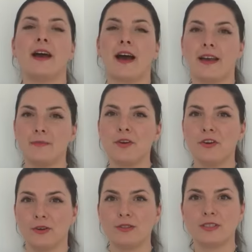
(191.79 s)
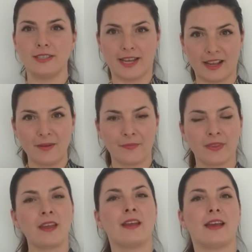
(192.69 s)
I am your host today,
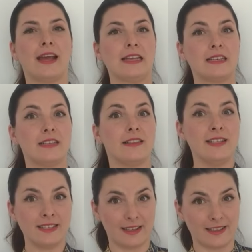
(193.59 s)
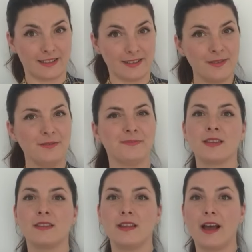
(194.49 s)
and in this lesson,
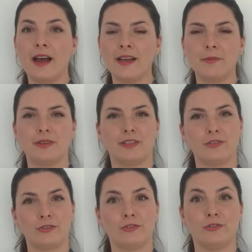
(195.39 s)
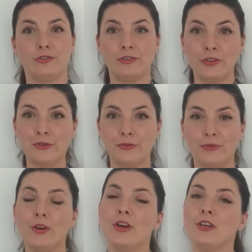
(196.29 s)
I will introduce you
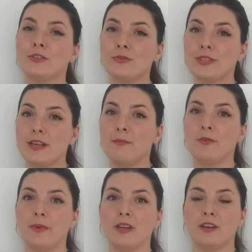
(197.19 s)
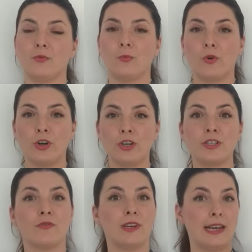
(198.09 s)
to some Romanian
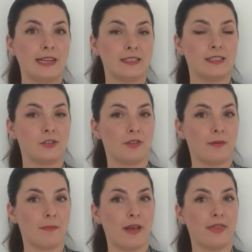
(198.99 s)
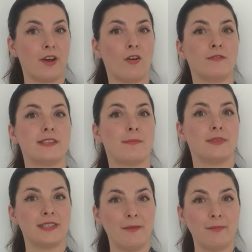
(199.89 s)
words related to the month of
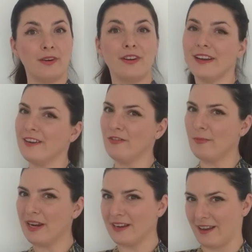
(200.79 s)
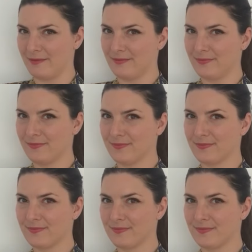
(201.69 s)
September in Romania.
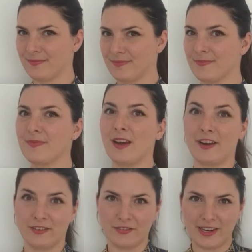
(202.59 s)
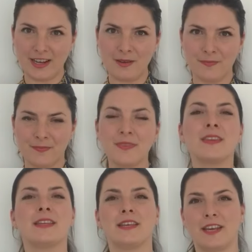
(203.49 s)
Are you ready?
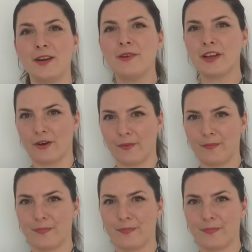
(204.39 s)
Here we go!